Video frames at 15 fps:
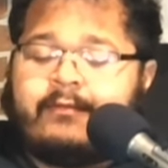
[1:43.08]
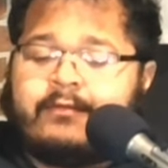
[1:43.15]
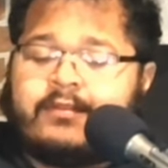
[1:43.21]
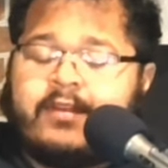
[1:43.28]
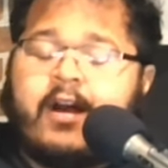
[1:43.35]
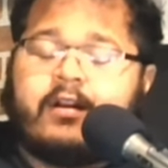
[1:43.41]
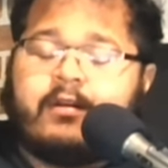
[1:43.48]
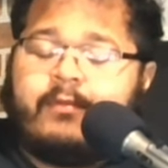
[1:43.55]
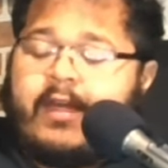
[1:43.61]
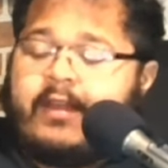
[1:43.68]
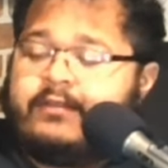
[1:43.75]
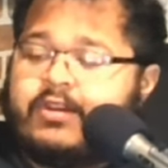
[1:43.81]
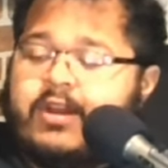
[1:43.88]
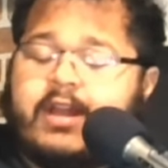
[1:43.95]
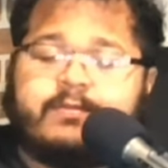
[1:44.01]
talking, like
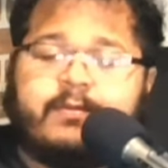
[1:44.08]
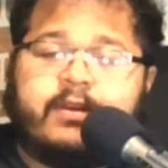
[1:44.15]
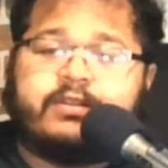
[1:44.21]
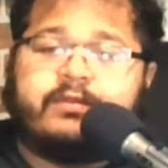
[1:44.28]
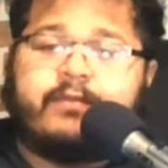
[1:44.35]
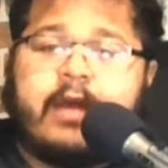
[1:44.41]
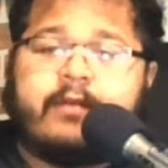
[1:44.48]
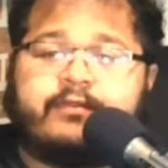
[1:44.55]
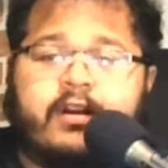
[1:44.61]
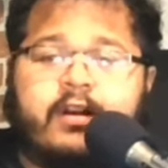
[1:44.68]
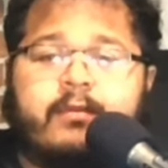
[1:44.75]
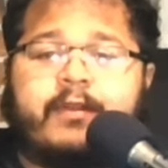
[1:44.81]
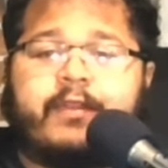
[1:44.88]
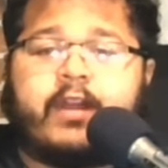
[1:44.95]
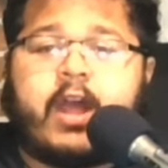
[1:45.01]
Josh mentioned, talking
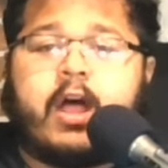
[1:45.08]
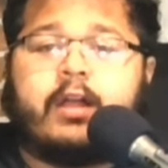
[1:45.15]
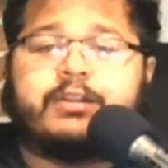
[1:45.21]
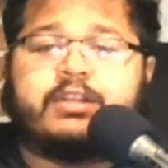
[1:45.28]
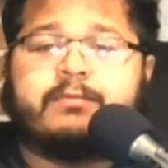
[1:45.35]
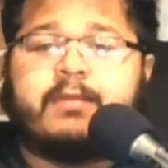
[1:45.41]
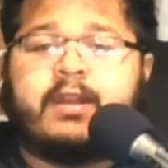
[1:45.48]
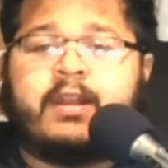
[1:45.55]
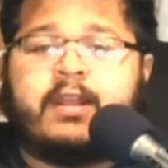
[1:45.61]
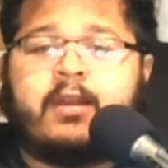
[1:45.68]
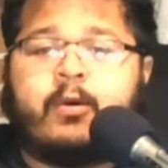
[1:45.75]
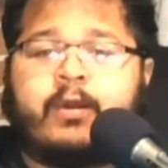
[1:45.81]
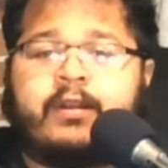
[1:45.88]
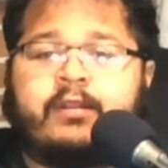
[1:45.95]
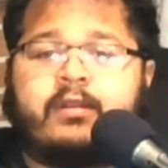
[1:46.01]
about the college committee
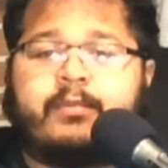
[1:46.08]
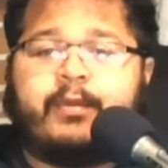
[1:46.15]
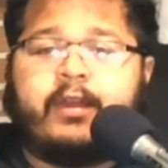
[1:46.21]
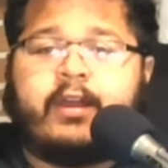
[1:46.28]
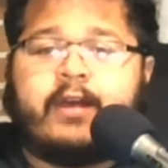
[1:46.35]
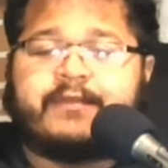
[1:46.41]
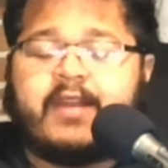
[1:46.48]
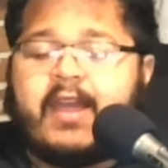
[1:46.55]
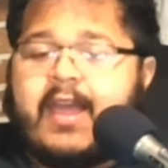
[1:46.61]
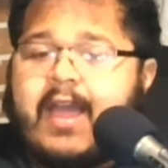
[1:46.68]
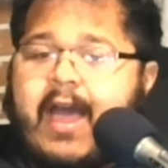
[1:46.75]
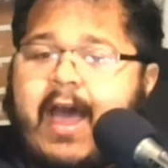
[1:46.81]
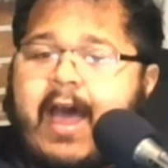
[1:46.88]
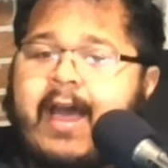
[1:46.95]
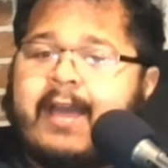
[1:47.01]
going into the playoffs.
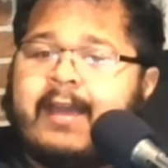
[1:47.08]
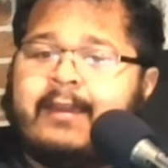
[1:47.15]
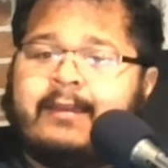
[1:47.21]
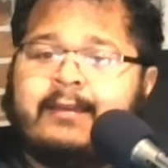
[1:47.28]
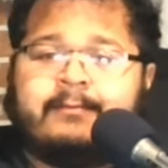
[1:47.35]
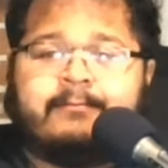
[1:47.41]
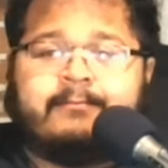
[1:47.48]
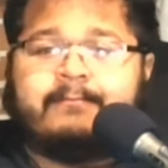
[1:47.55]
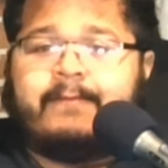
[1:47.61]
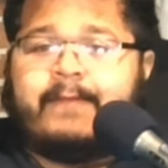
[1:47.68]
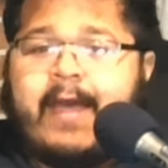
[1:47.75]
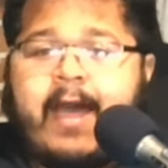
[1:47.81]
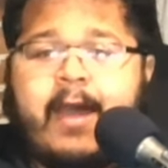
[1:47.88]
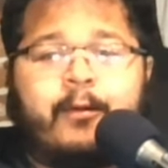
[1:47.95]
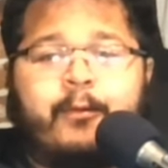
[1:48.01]
I
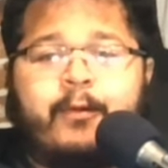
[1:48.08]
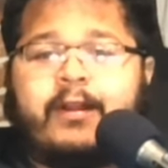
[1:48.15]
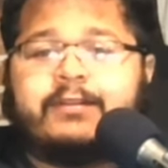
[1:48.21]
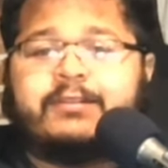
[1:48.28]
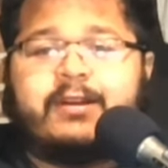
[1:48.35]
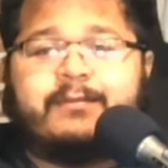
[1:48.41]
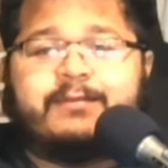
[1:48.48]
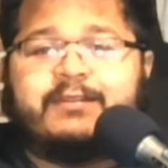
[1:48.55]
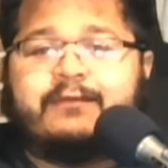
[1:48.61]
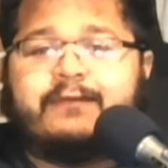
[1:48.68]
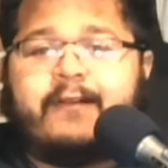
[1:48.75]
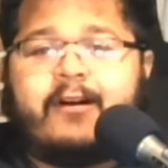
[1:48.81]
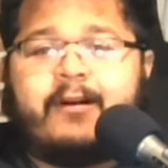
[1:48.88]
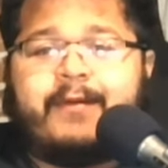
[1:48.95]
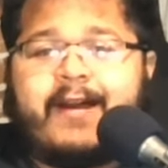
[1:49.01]
don't want to jump too
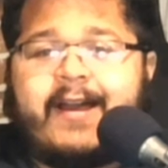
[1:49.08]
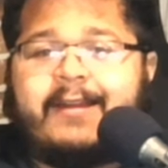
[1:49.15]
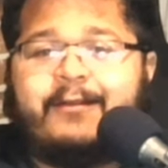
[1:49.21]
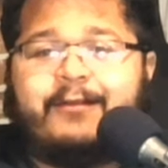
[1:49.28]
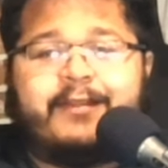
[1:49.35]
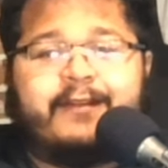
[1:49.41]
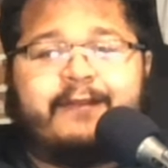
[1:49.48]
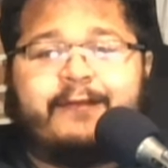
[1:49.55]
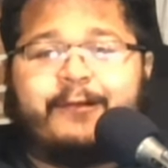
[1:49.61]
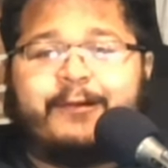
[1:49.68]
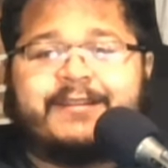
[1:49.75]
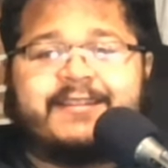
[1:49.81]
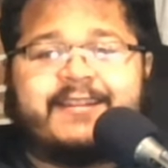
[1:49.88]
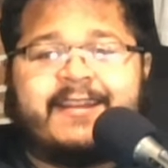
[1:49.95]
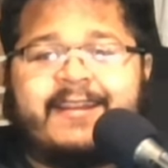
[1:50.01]
far, but I don't think Florida
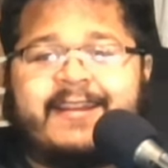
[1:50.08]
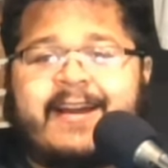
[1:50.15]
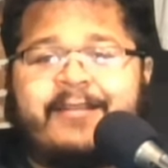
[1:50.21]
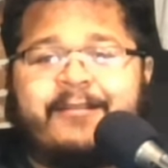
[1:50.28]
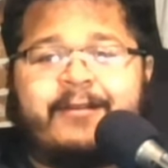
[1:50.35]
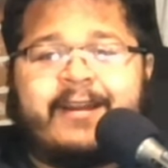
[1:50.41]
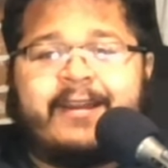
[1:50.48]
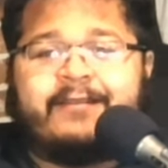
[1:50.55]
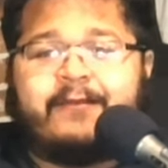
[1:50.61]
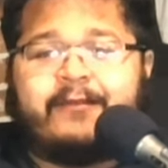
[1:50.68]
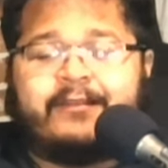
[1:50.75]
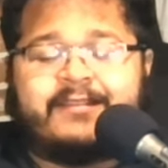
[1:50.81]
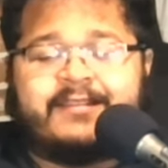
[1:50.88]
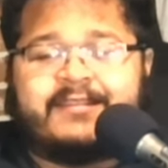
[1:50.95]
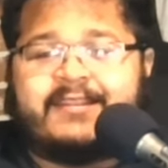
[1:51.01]
State got the rightful
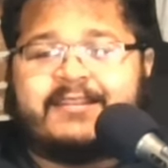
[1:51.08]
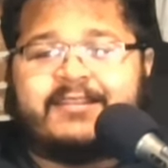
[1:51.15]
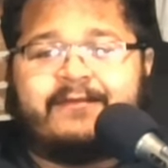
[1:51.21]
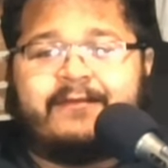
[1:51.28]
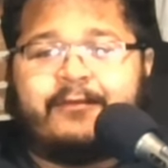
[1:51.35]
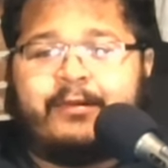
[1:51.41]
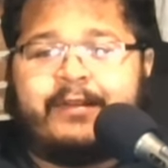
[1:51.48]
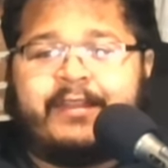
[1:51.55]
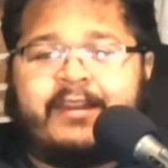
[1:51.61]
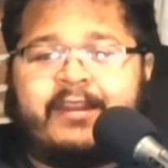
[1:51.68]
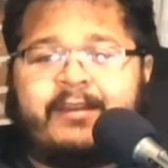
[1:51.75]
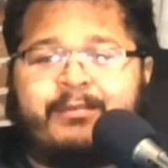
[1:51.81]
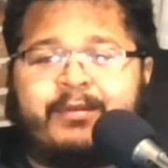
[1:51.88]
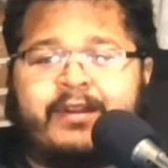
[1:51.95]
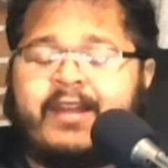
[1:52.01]
decision for what they
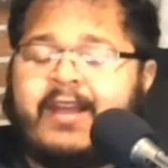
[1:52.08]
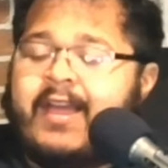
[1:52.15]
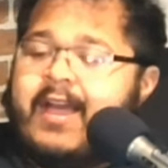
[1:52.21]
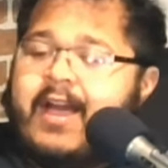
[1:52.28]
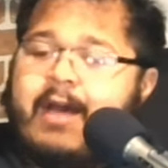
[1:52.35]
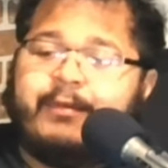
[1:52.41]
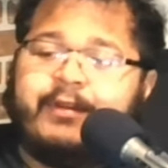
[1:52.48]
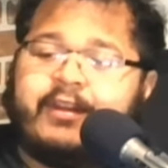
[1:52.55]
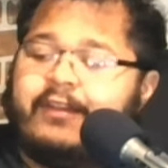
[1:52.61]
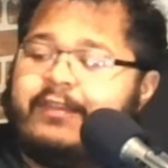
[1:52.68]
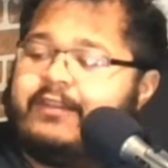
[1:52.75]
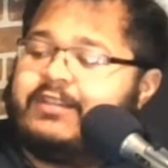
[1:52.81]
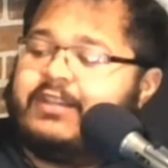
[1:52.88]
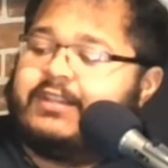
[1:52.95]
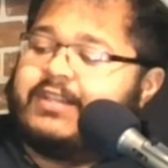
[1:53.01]
did. But I'm going to cut
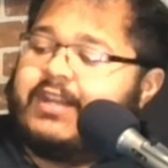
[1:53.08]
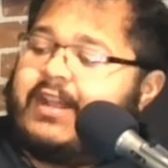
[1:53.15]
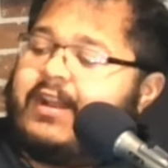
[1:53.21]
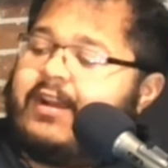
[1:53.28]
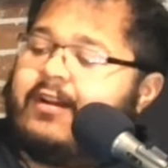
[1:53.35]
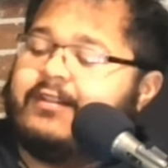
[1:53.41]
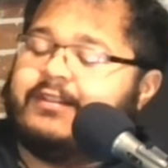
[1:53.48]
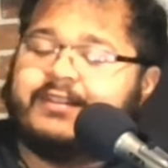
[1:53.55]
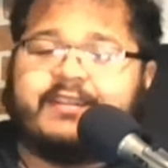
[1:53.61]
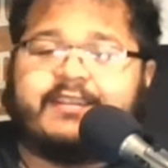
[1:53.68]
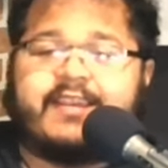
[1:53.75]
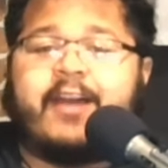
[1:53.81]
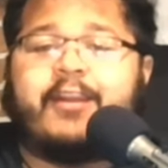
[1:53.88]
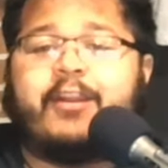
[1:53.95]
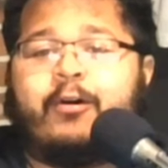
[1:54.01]
the chit-chat here just because
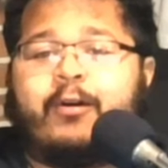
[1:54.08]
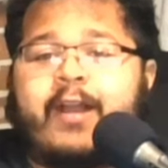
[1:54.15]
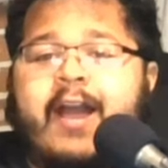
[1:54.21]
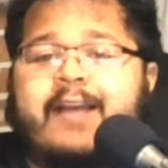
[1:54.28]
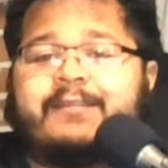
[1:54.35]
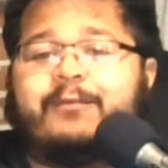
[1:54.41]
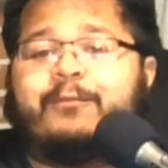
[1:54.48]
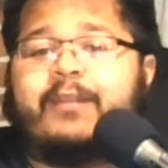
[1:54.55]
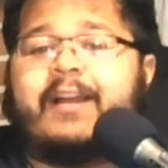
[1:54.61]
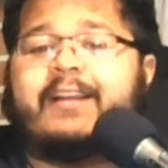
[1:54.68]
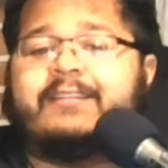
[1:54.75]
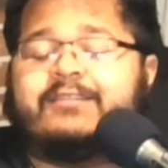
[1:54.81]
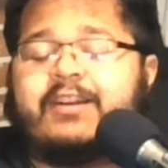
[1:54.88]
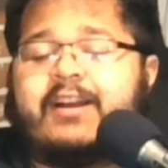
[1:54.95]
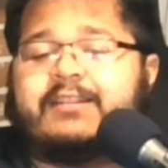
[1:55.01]
I know, guys,
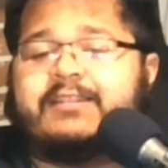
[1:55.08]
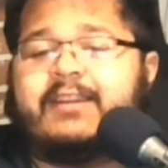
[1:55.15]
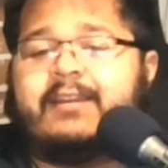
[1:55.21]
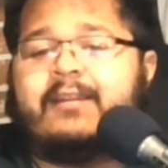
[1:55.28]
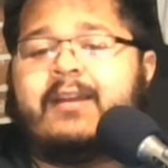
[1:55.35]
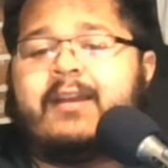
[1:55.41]
like Josh said,